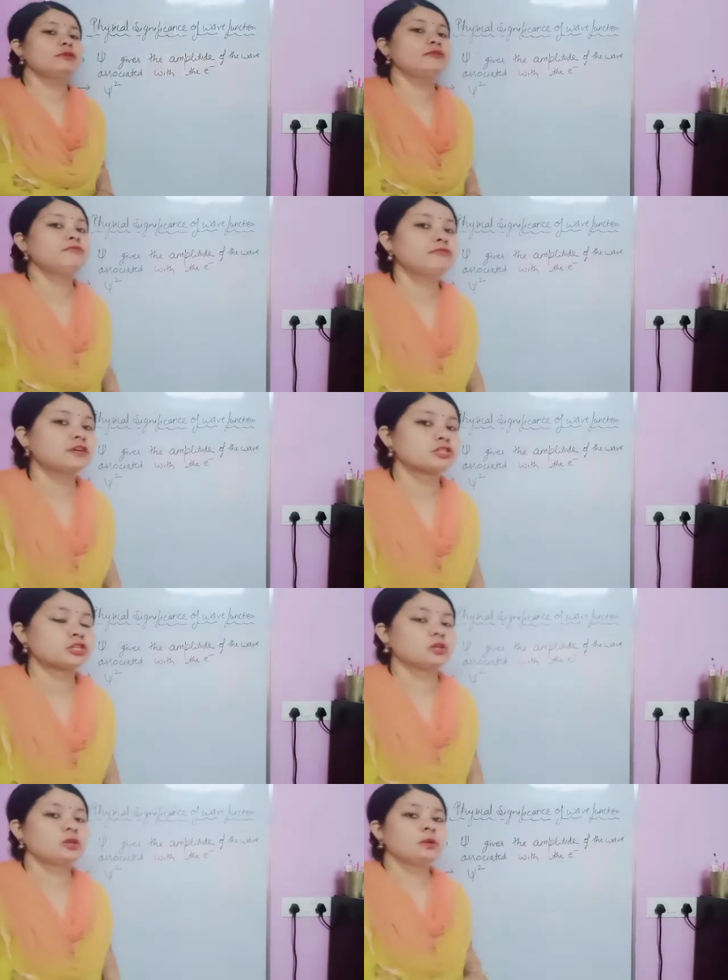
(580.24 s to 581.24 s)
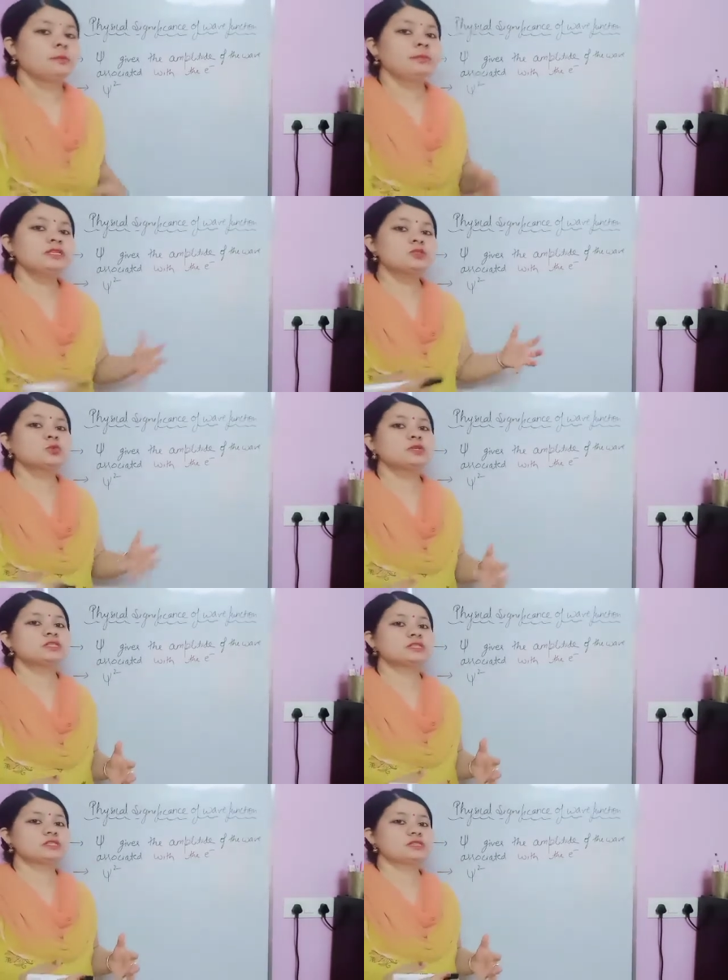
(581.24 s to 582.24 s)
wave function? Means what's
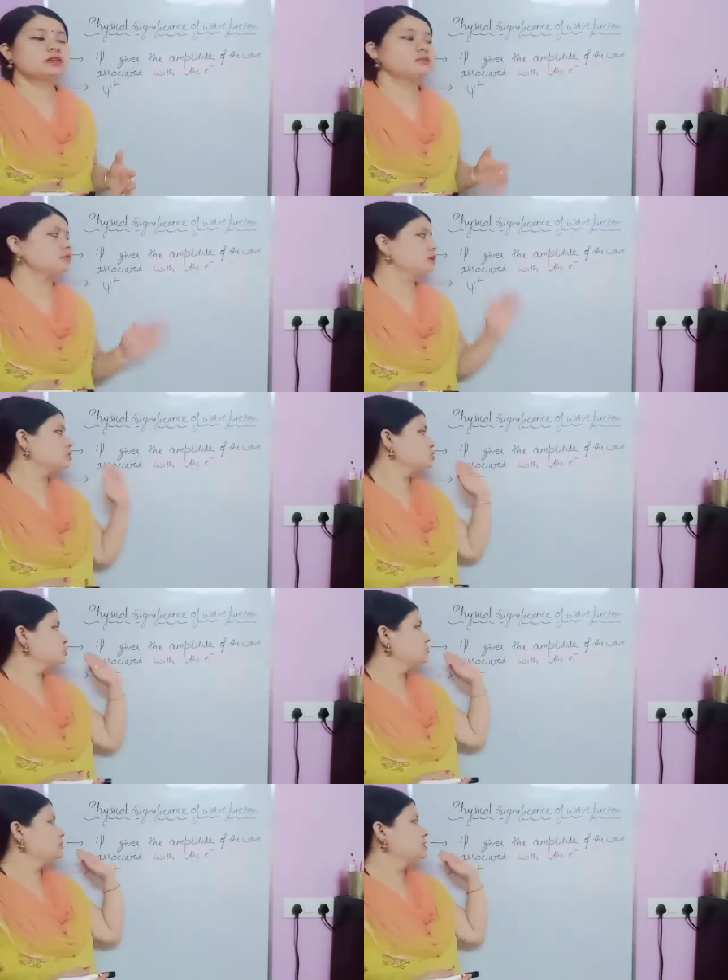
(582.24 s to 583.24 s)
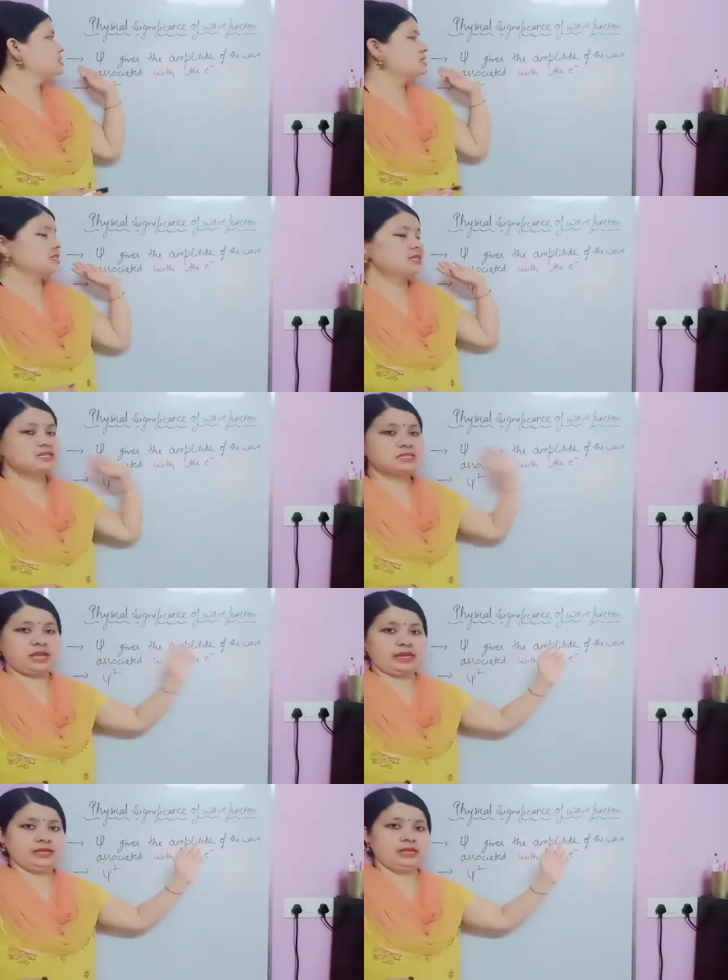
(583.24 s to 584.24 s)
the significance of this
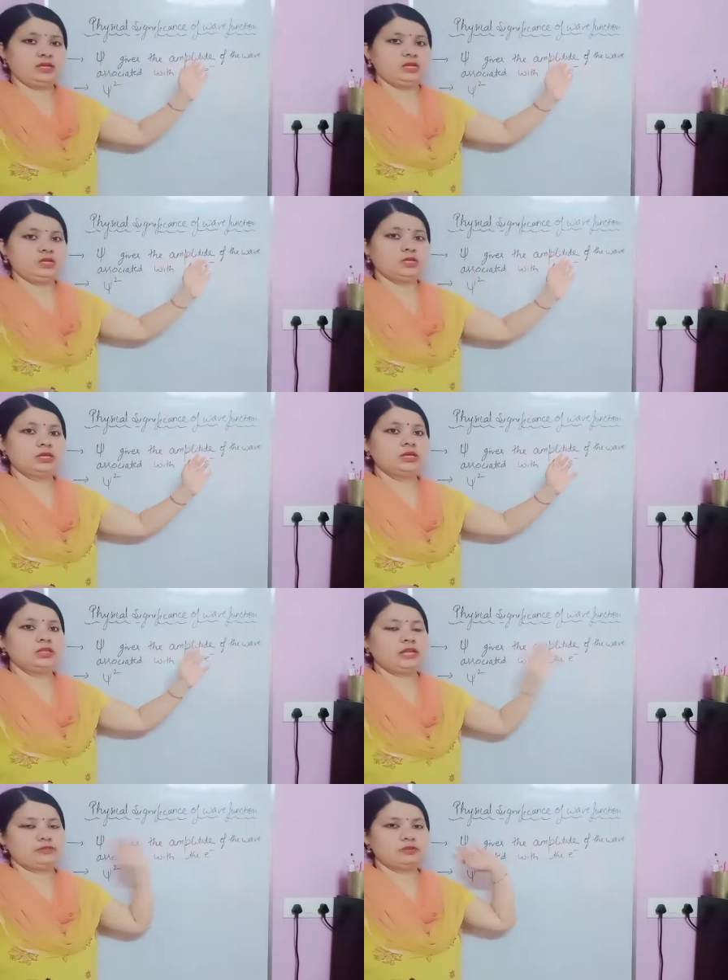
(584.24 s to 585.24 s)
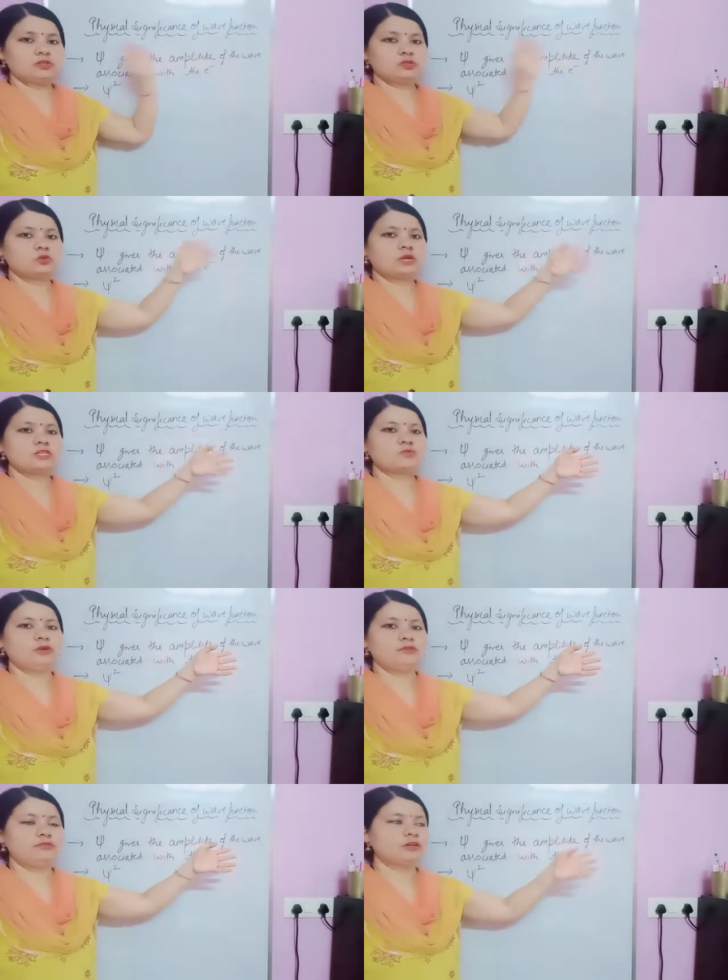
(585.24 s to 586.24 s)
psi? Okay, that one is known as
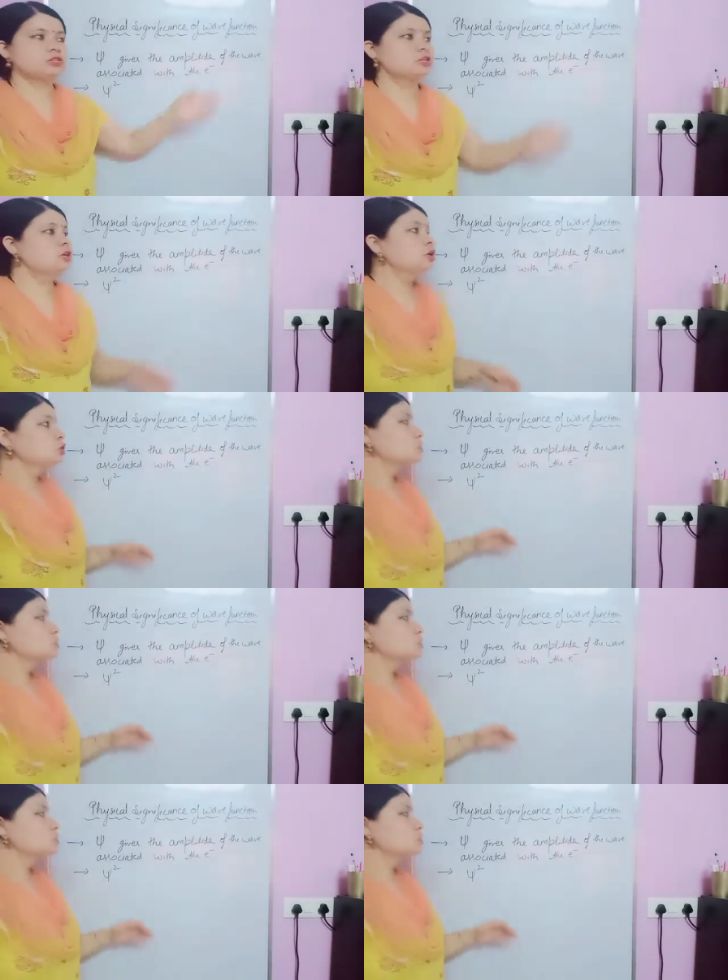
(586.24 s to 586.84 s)
wave function. So